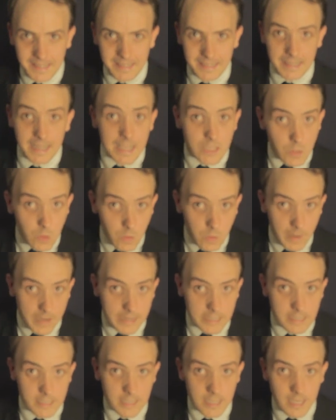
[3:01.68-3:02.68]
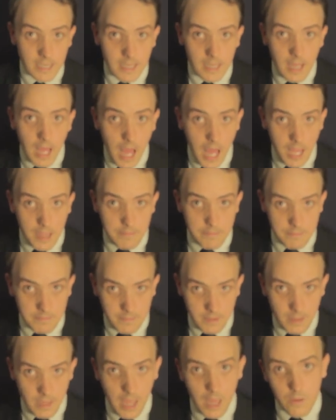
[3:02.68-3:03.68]
As always, I'm
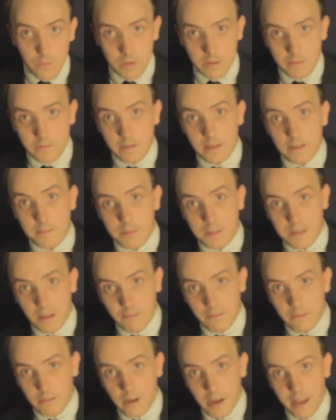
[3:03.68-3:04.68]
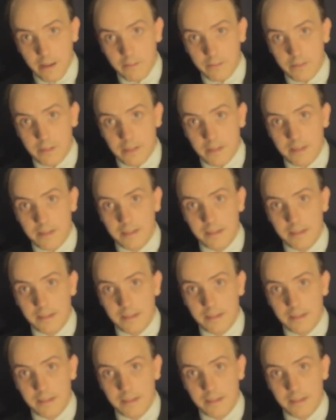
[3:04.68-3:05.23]
Howard Phillips Lovecraft.